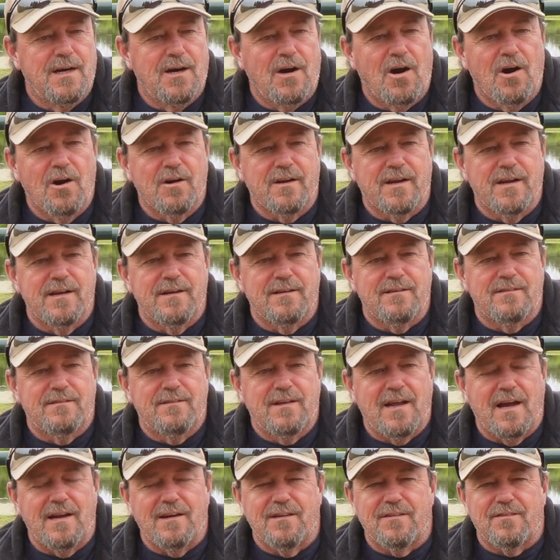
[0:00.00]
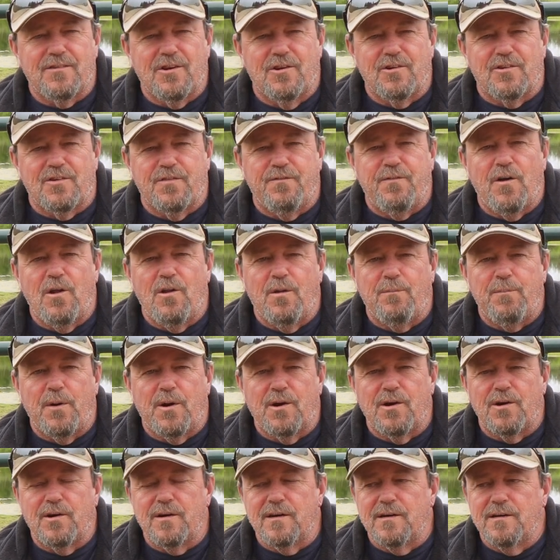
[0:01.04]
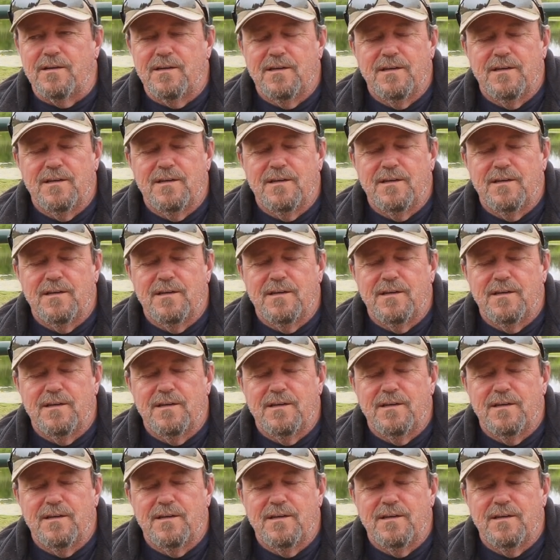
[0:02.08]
Arkin kind of starts to fall apart.